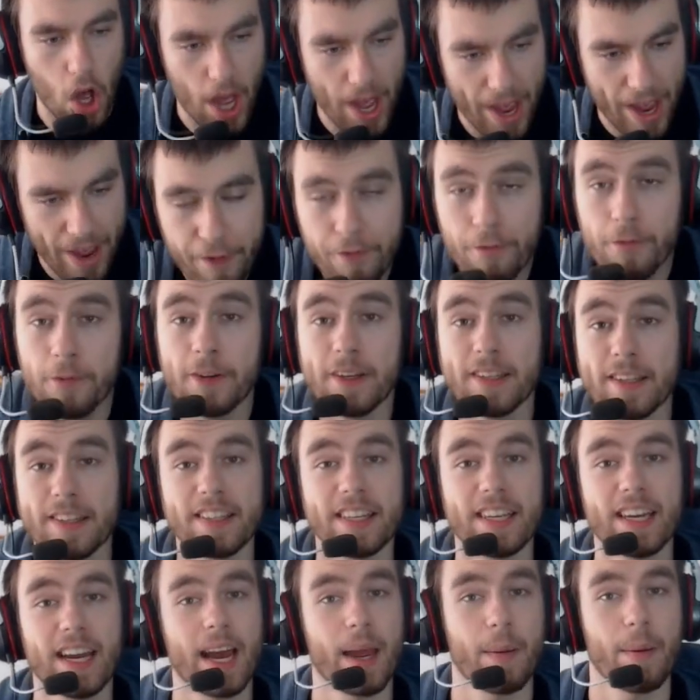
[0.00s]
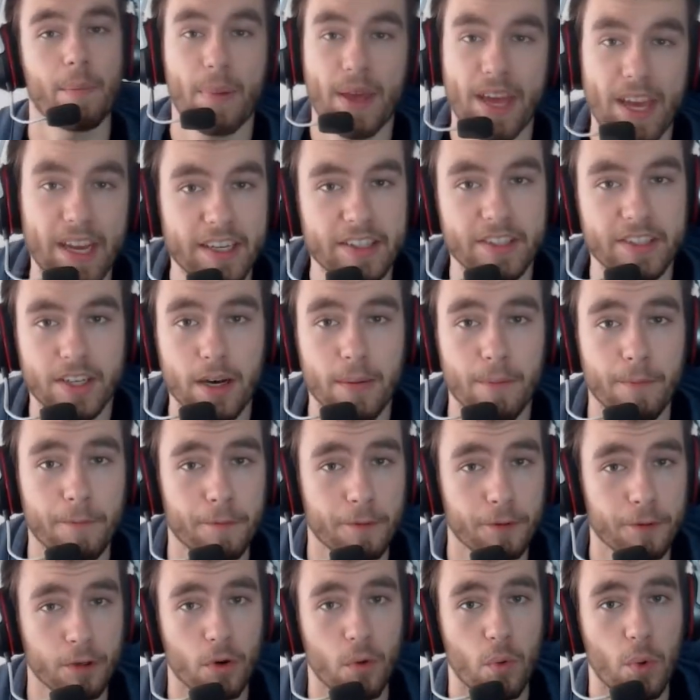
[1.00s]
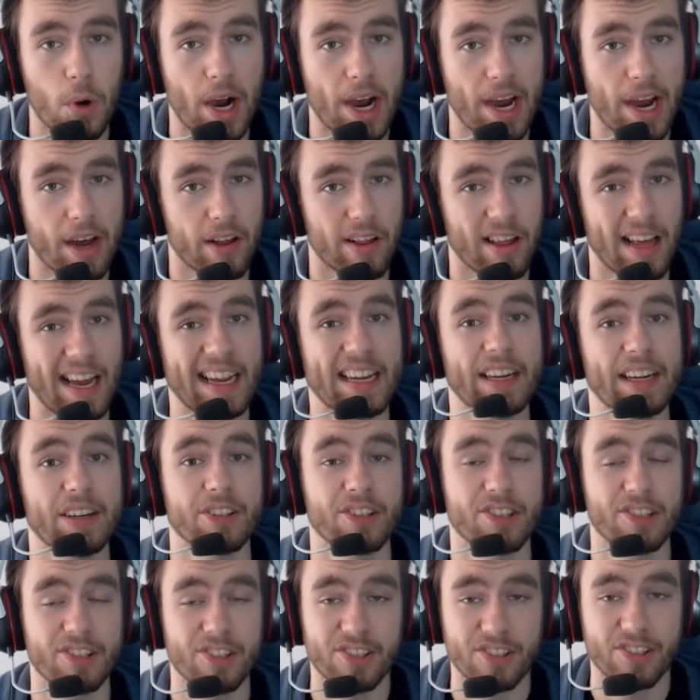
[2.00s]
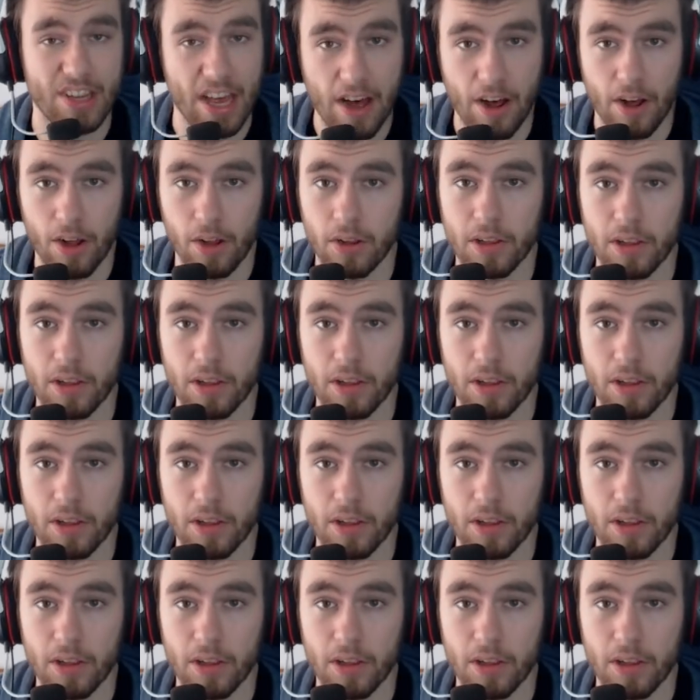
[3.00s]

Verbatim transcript: everything I picked up for a while I could sell.